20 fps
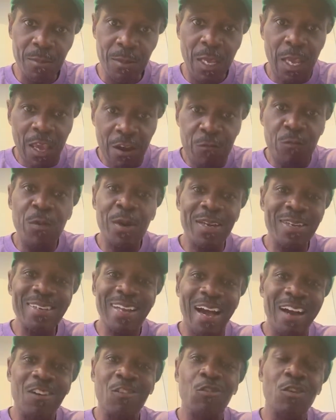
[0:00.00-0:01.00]
if we're
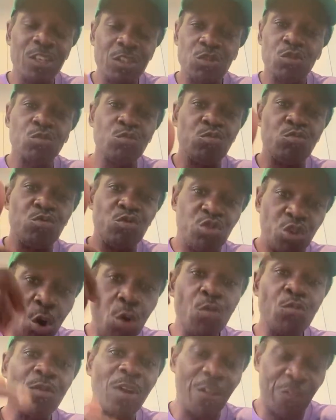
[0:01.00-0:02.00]
not going to
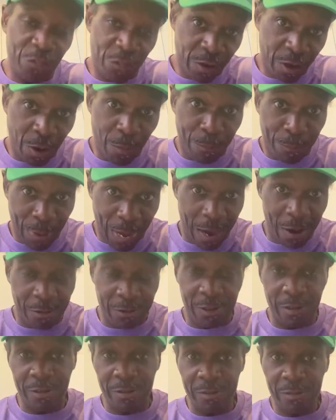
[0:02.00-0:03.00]
do nothing about
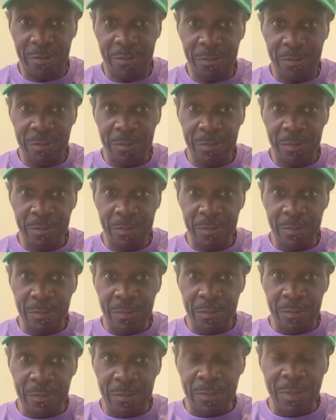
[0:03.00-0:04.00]
it.
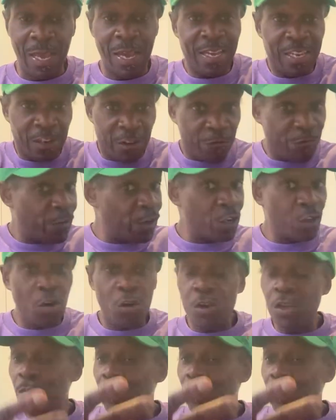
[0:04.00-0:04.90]
Now, in the video, he